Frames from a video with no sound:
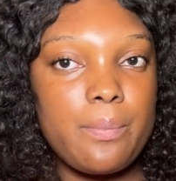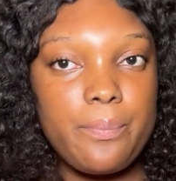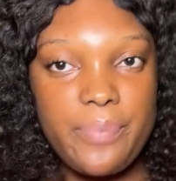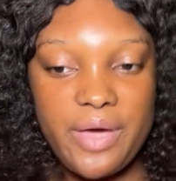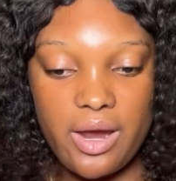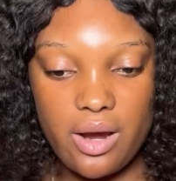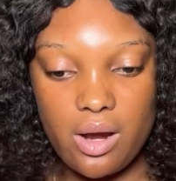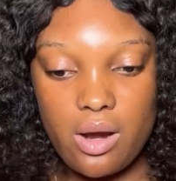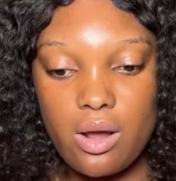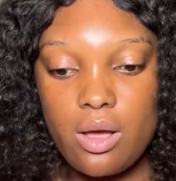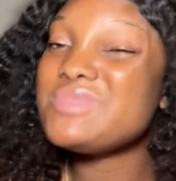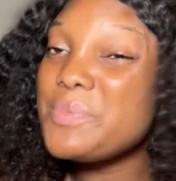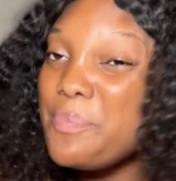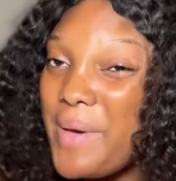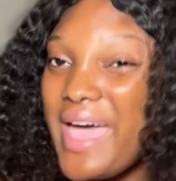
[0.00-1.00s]
pair,
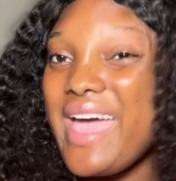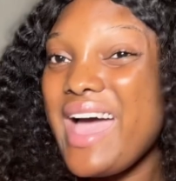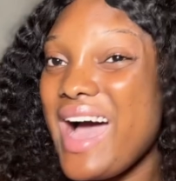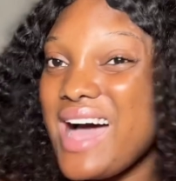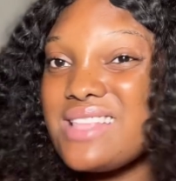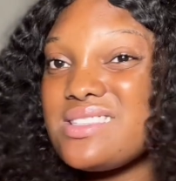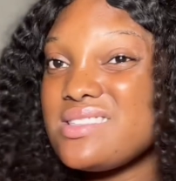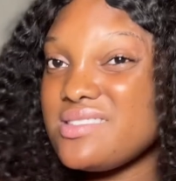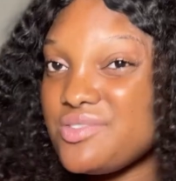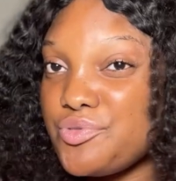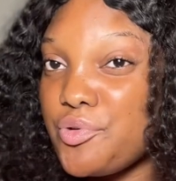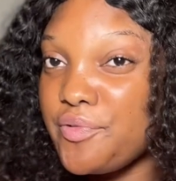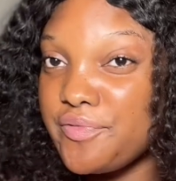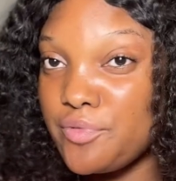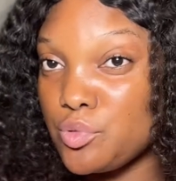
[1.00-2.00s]
the pair had
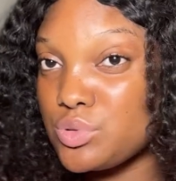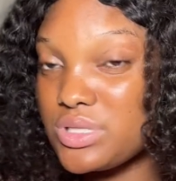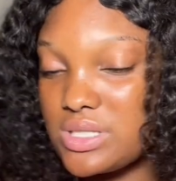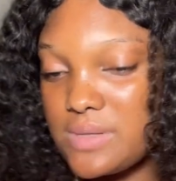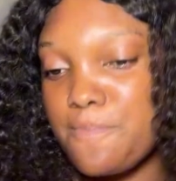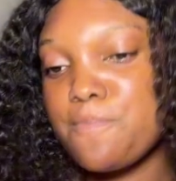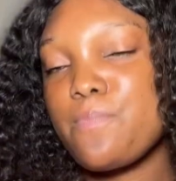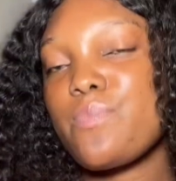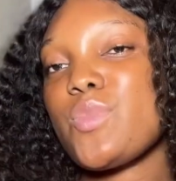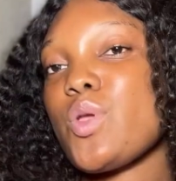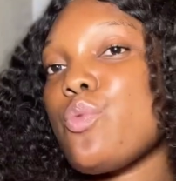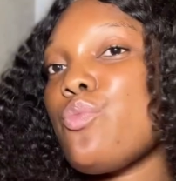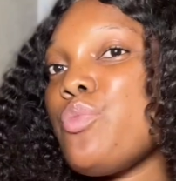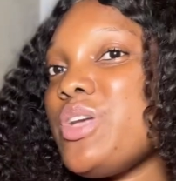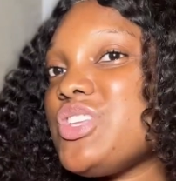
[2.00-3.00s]
0 votes,
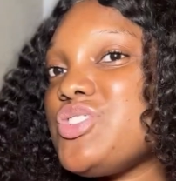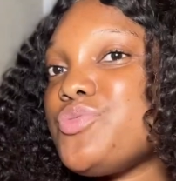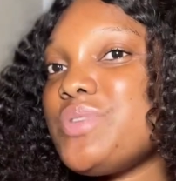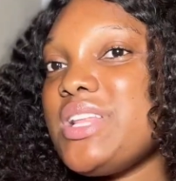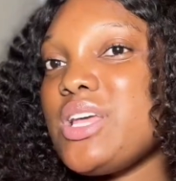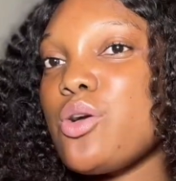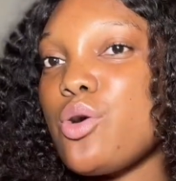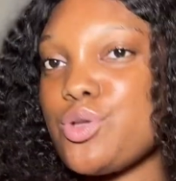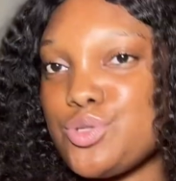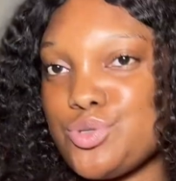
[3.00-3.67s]
which really got